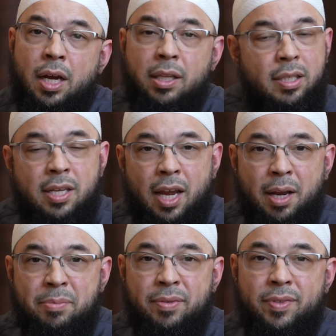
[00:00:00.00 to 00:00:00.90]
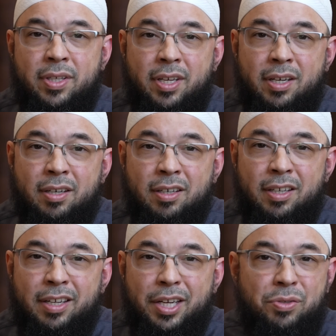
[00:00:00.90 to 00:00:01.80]
Other times of the year,
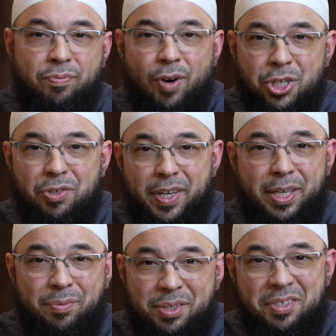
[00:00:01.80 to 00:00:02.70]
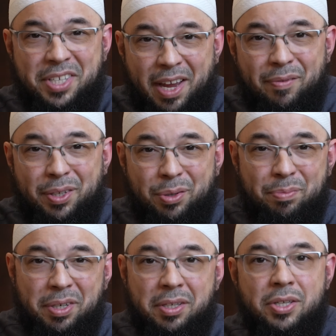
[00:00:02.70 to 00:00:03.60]
it's frustrating when you just have a little
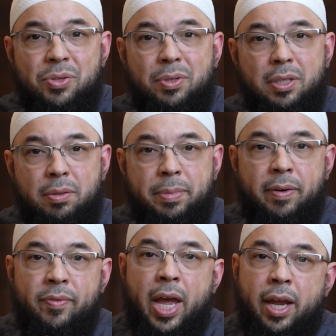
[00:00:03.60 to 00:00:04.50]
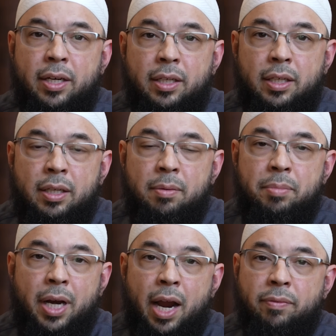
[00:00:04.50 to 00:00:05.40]
bit of this or a little bit of that.
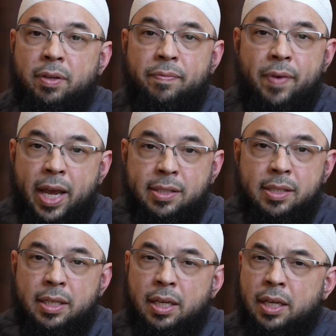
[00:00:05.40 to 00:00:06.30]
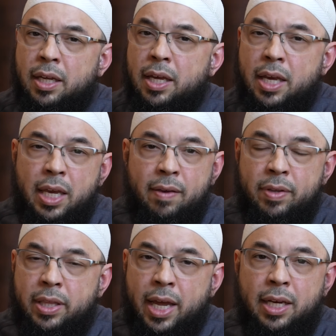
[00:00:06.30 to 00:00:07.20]
But after fasting,
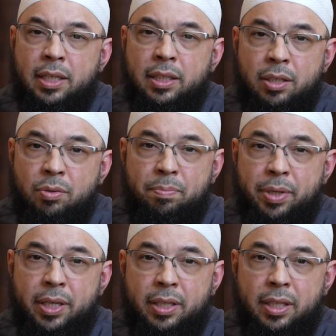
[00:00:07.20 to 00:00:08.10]
even that little bit,